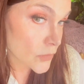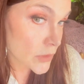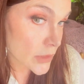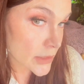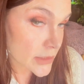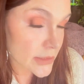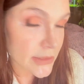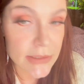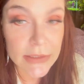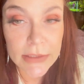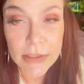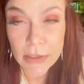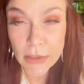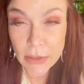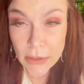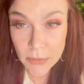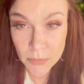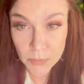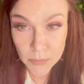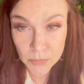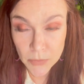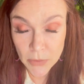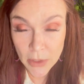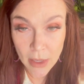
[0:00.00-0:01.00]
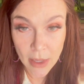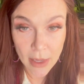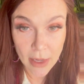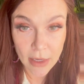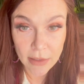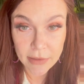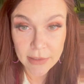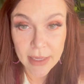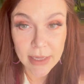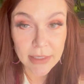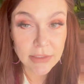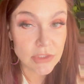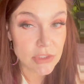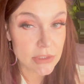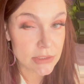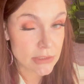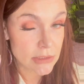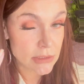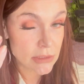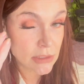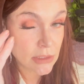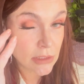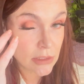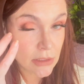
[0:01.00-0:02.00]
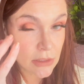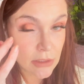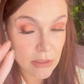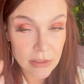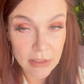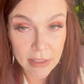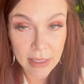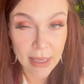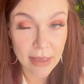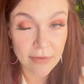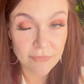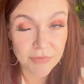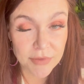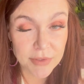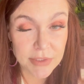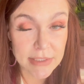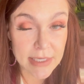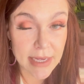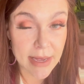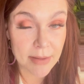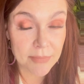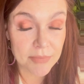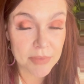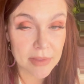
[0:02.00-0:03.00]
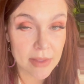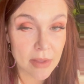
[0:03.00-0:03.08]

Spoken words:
See how that just gave the depth,